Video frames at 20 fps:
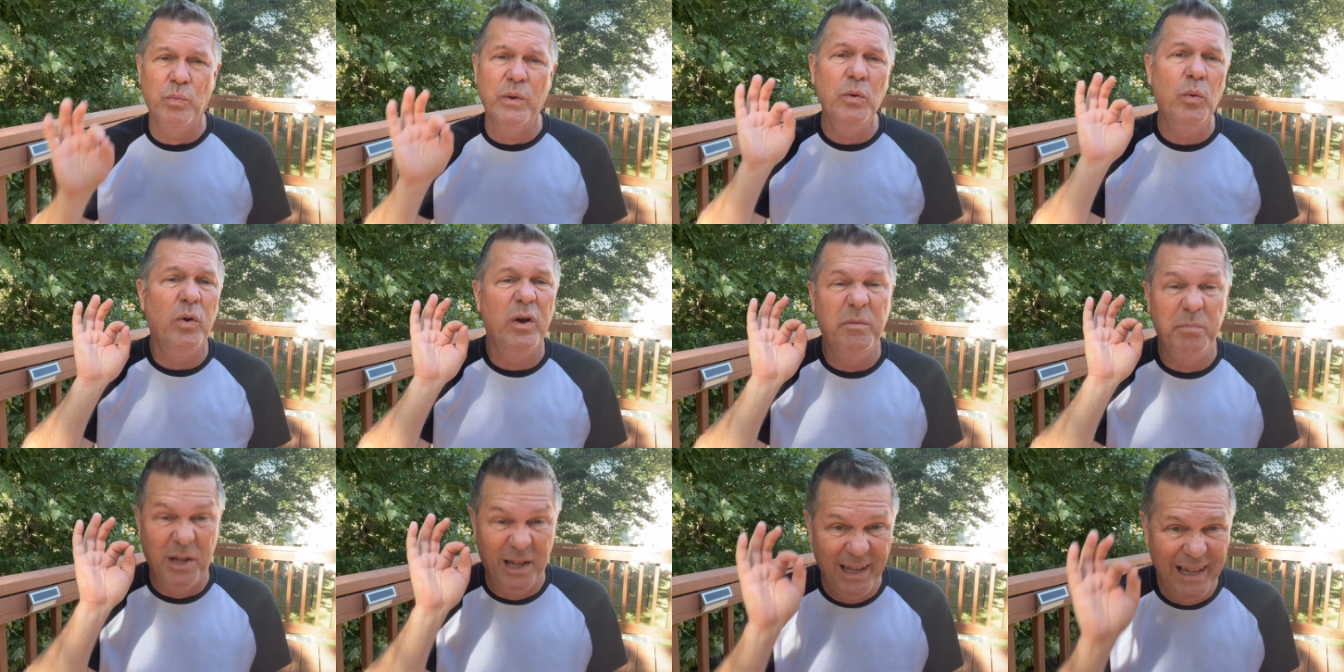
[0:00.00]
We
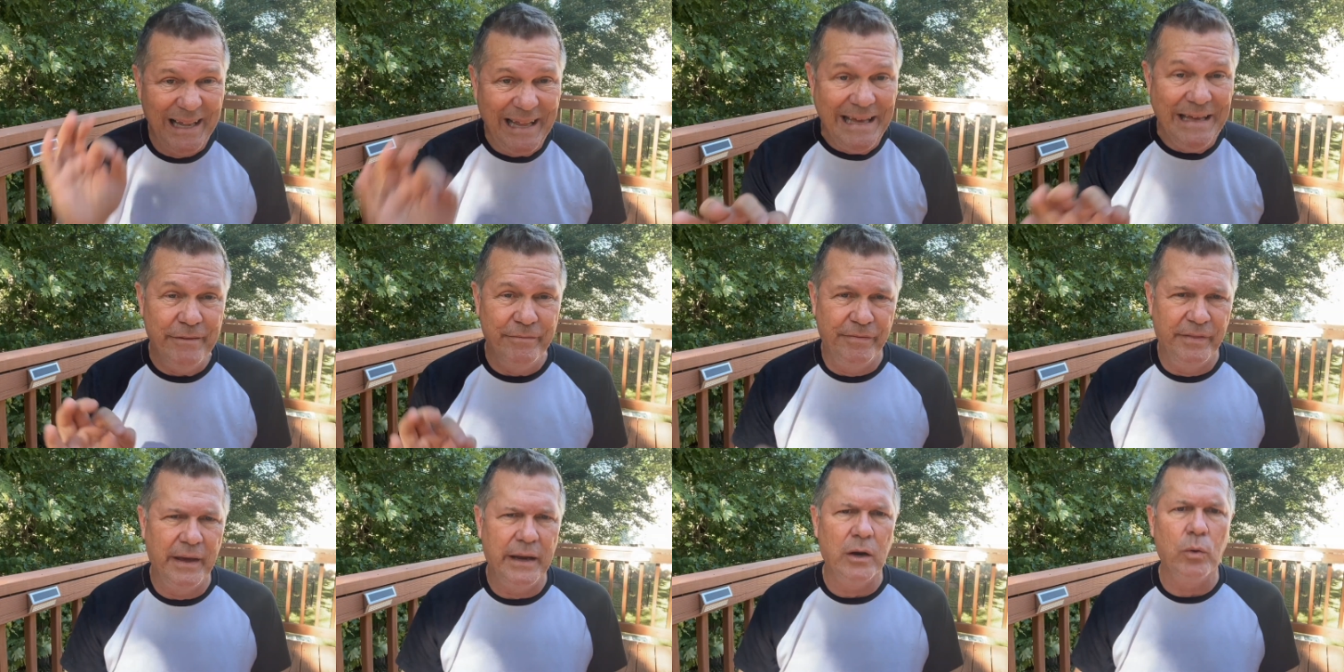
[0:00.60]
want him to
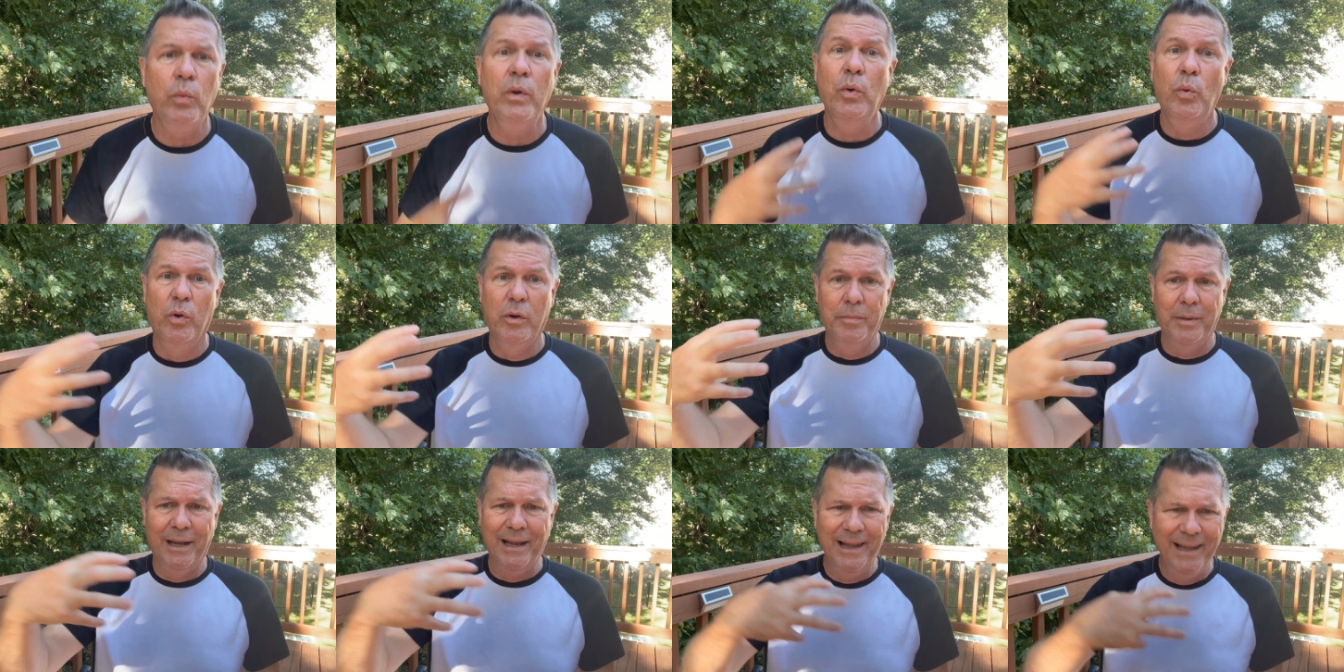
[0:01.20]
live there. We want
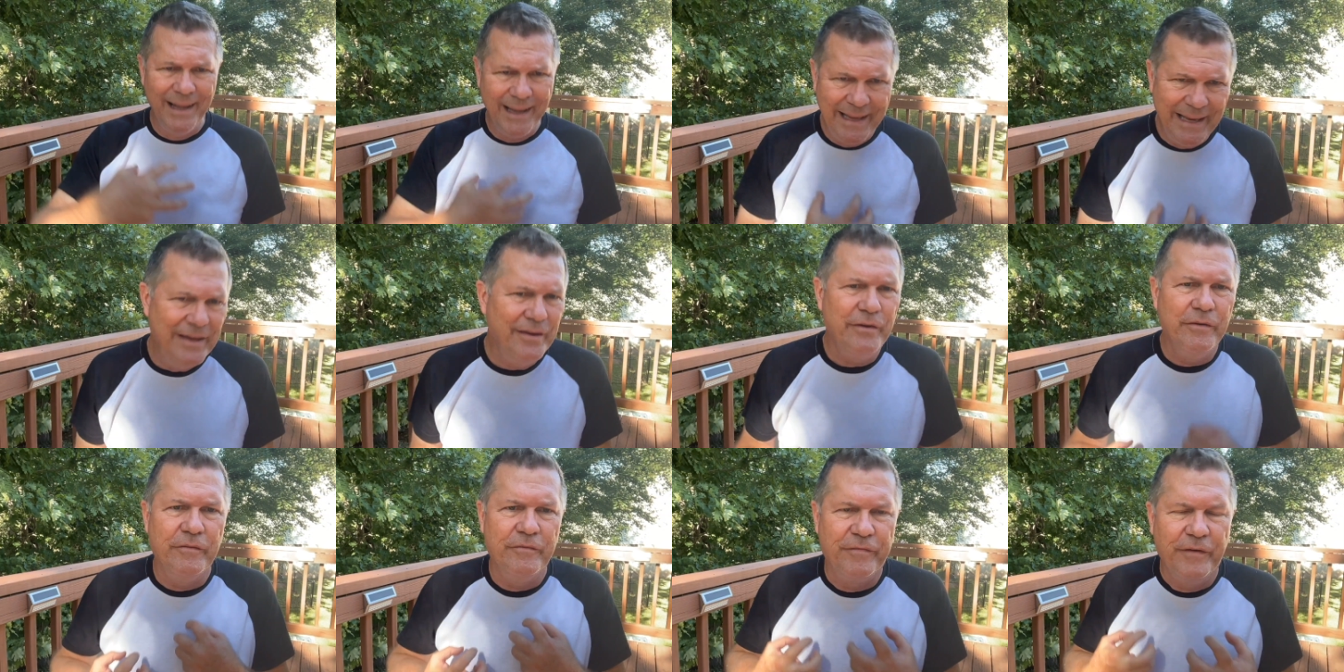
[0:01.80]
him to
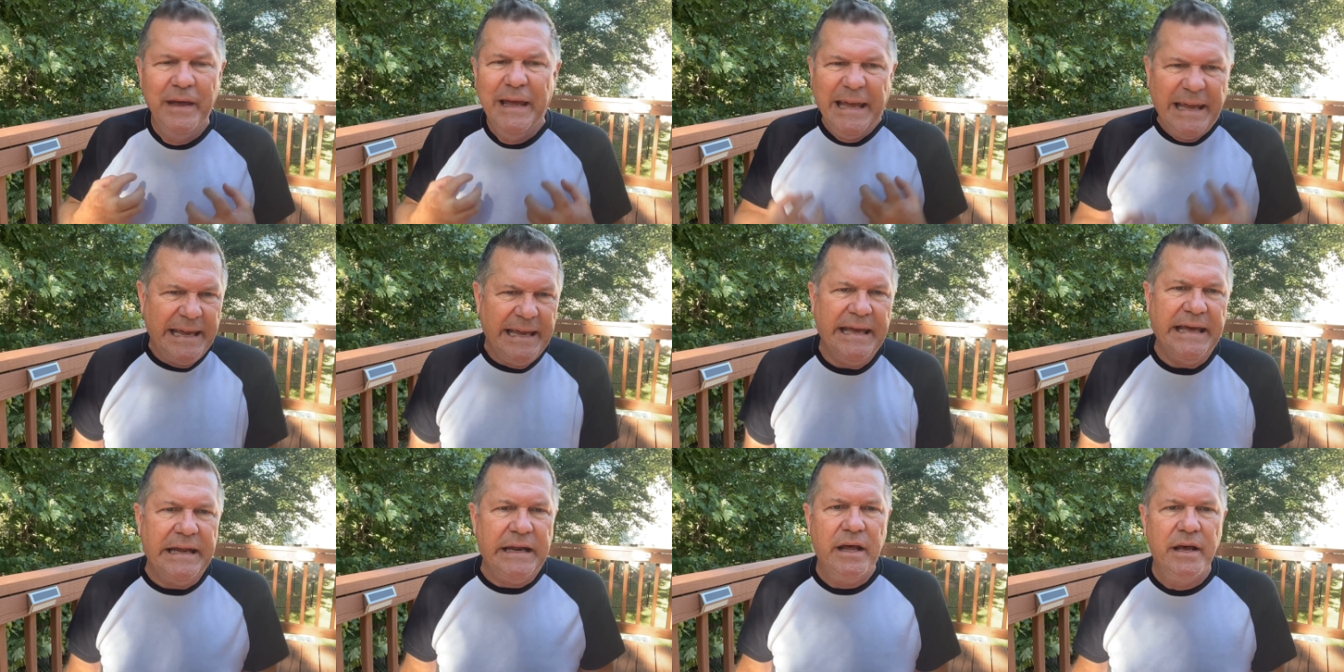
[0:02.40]
live
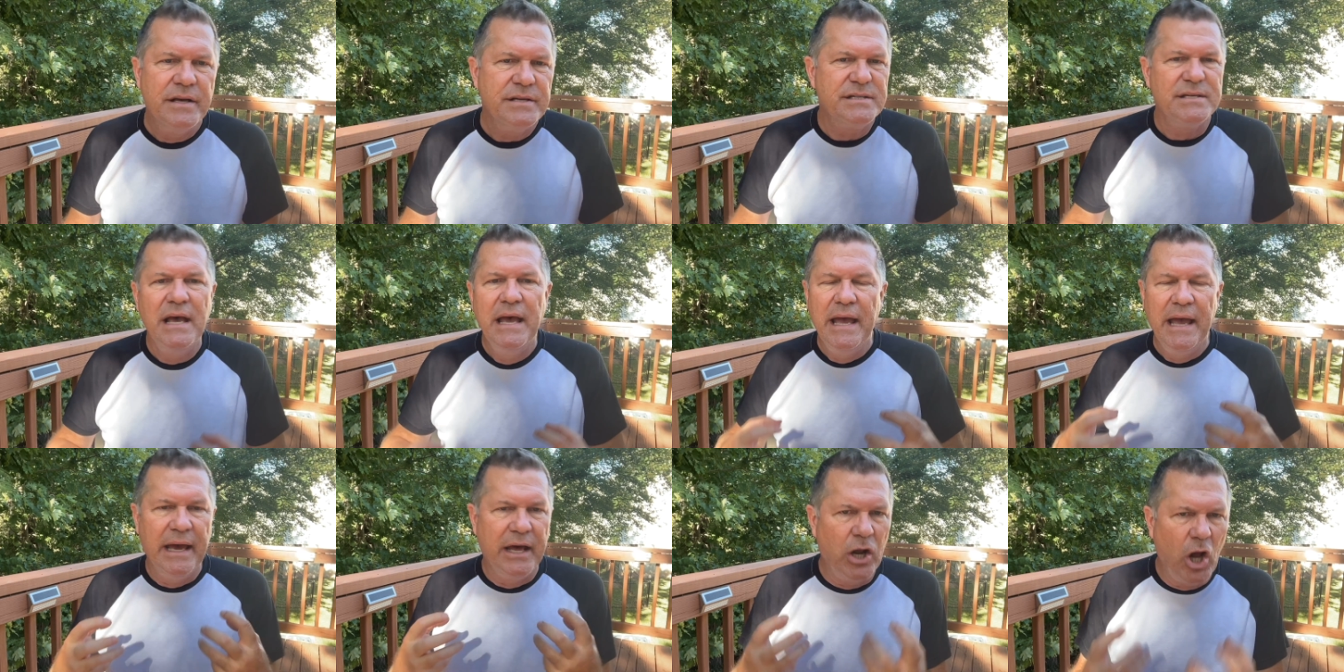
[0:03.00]
in us
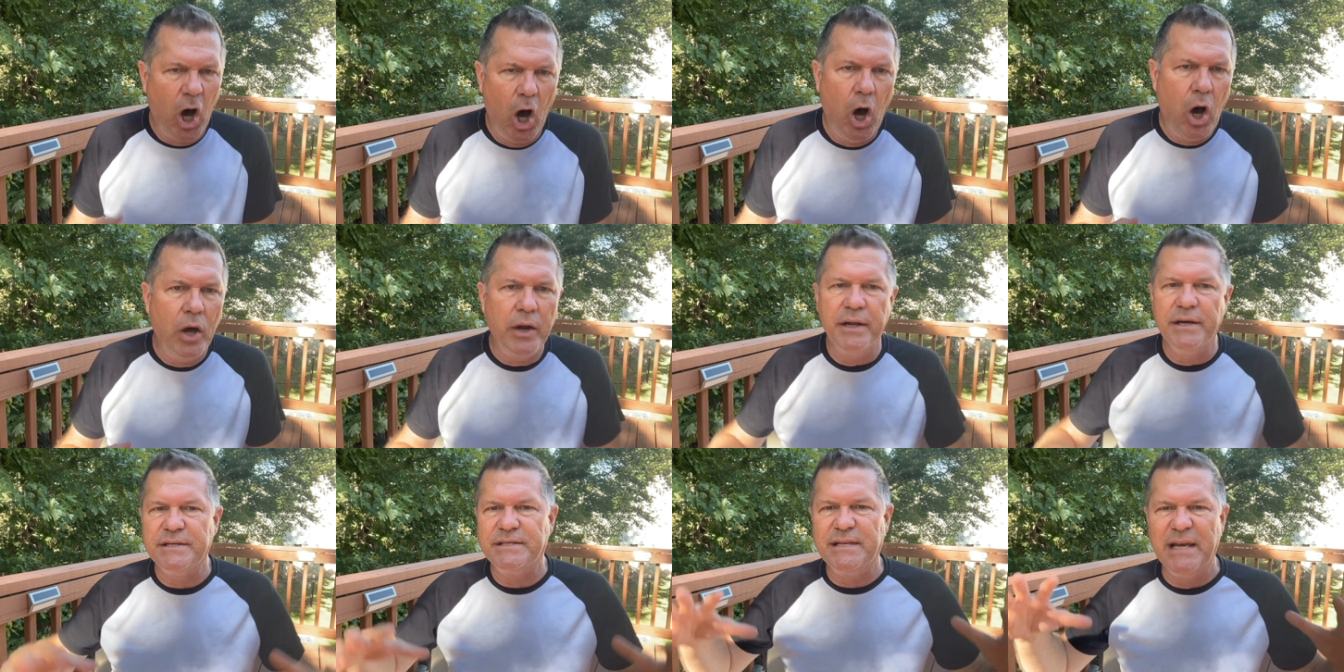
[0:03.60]
and
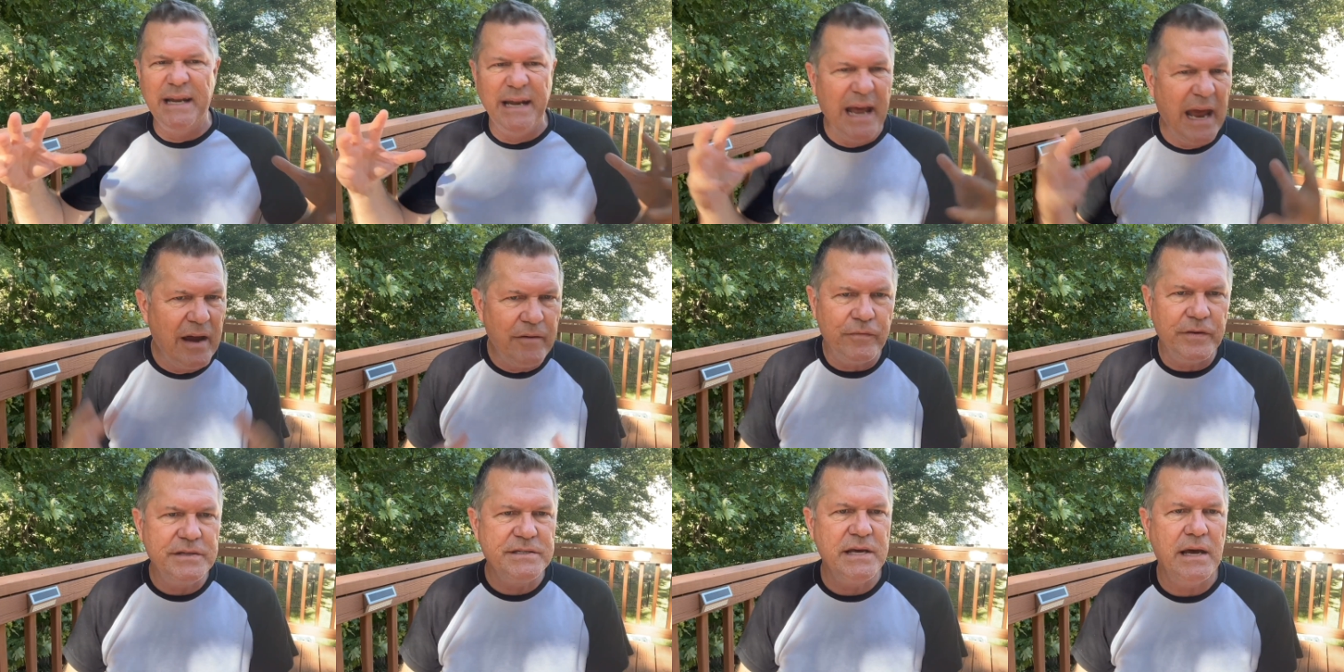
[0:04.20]
on us and
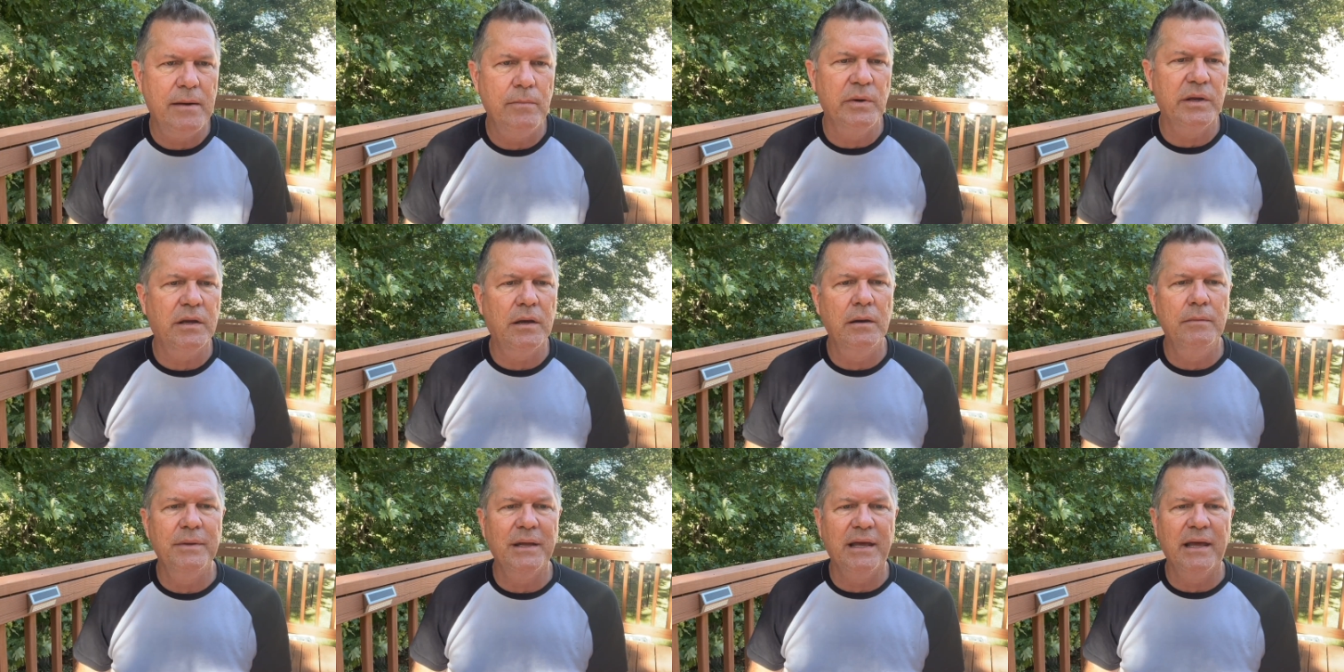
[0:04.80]
every time we
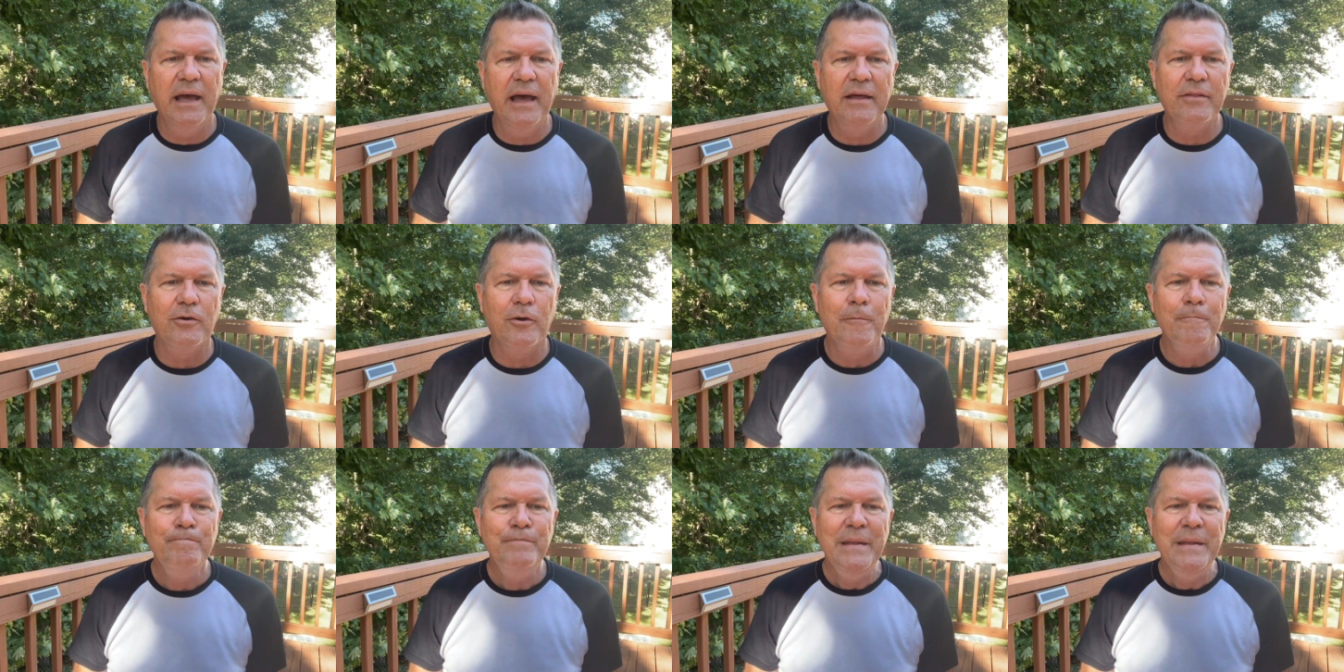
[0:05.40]
come together.